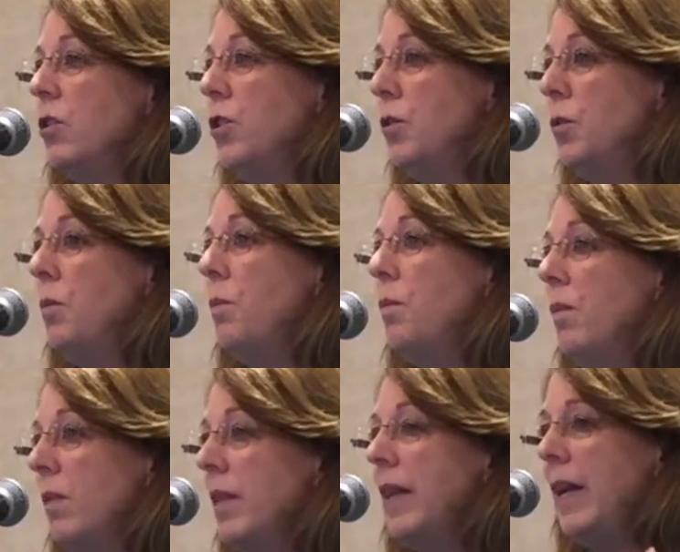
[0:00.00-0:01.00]
to
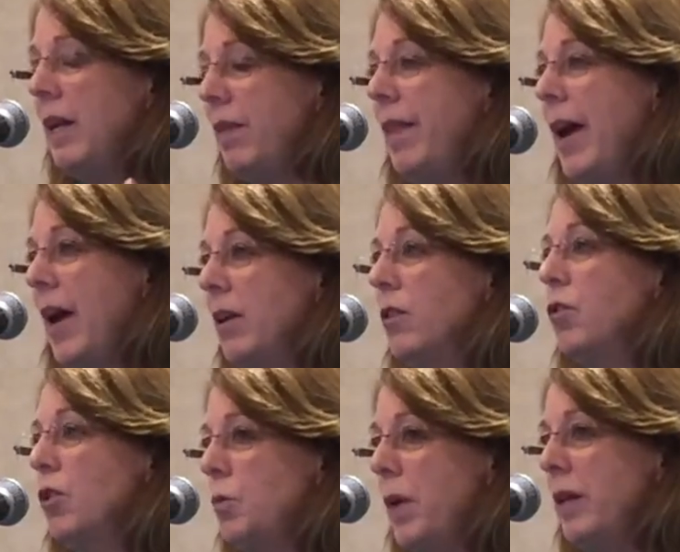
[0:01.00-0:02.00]
link that
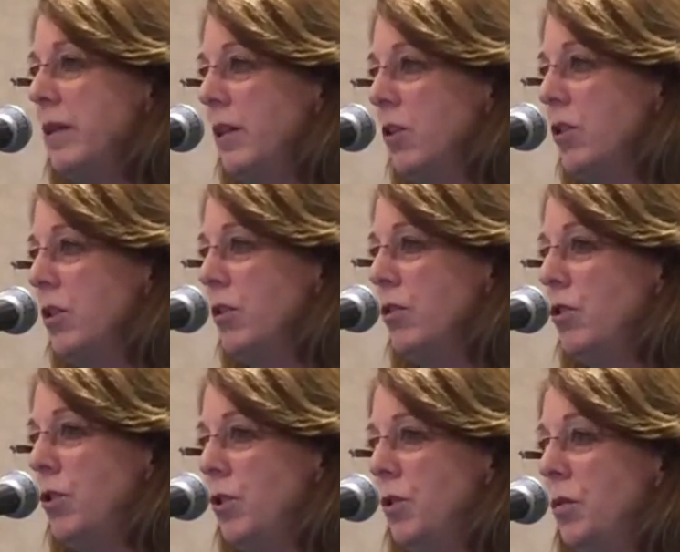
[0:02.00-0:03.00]
nurse practitioner
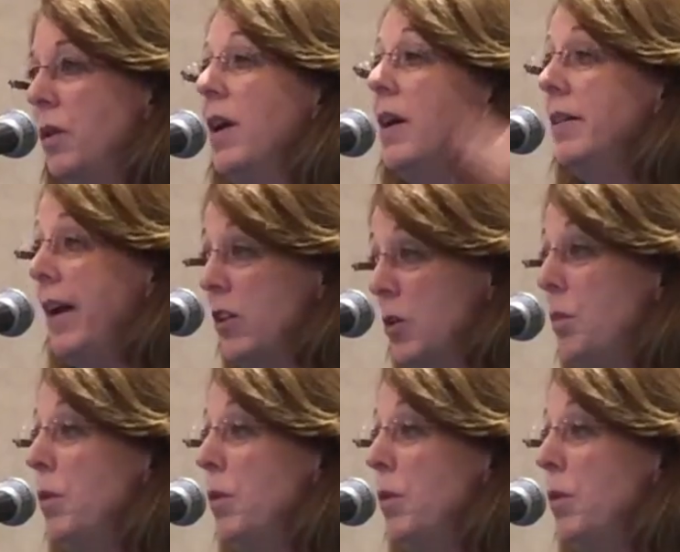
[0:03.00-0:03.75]
to Dr.